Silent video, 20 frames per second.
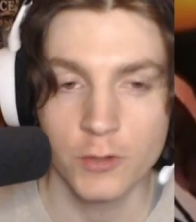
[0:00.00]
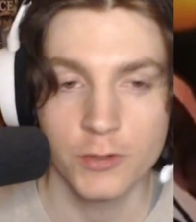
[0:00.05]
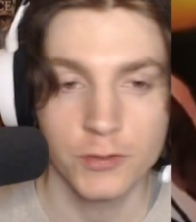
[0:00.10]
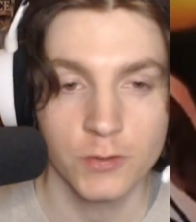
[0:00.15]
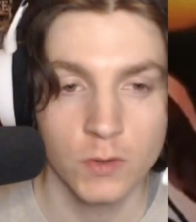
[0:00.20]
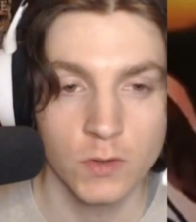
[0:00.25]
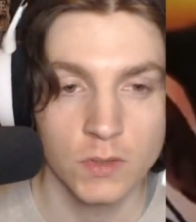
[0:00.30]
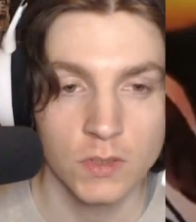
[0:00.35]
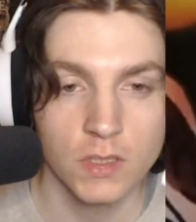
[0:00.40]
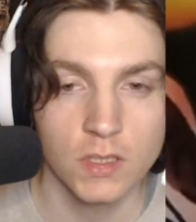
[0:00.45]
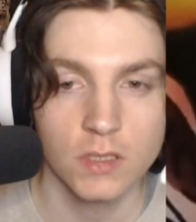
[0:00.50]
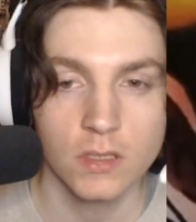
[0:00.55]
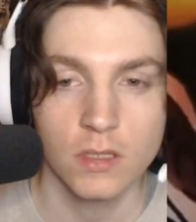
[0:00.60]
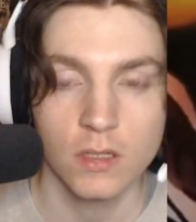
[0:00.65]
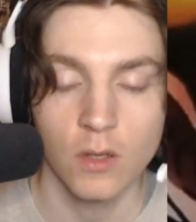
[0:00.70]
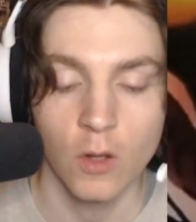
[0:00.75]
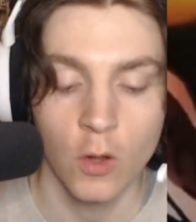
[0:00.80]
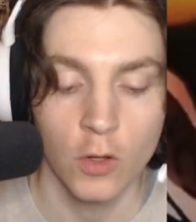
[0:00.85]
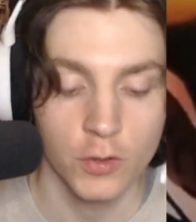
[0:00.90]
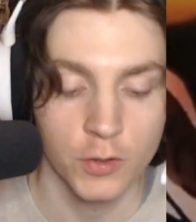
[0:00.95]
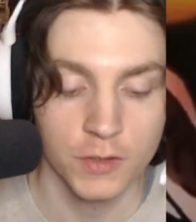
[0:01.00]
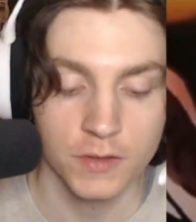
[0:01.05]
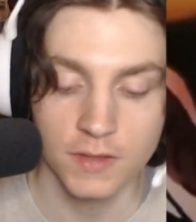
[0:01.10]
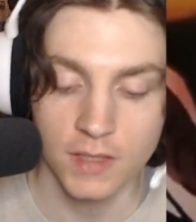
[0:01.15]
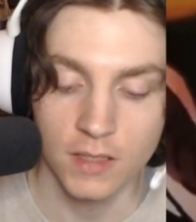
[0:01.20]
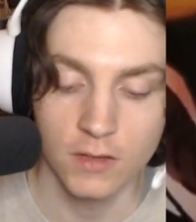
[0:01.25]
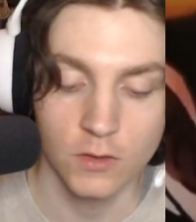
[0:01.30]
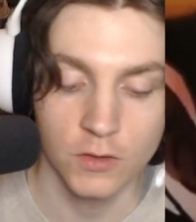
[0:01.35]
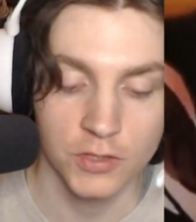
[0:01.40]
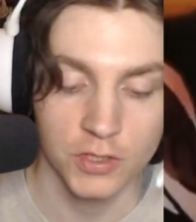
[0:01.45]
Dons, all your
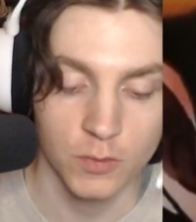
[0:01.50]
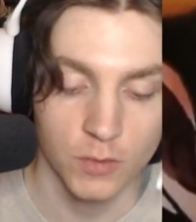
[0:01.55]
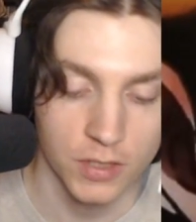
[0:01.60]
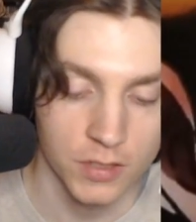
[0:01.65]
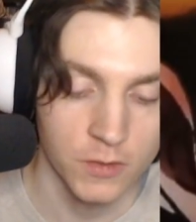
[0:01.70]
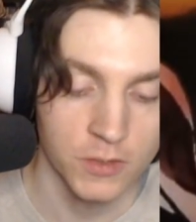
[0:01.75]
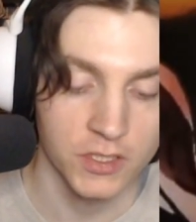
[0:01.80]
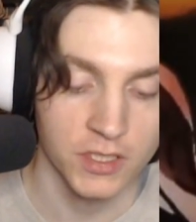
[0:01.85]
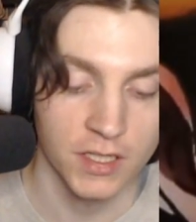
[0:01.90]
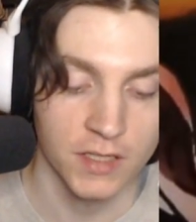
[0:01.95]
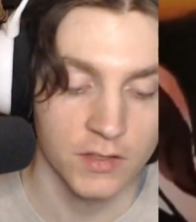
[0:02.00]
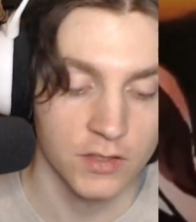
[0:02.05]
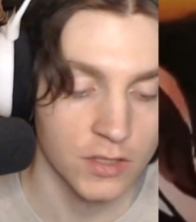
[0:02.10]
10 Dons, you want to use it.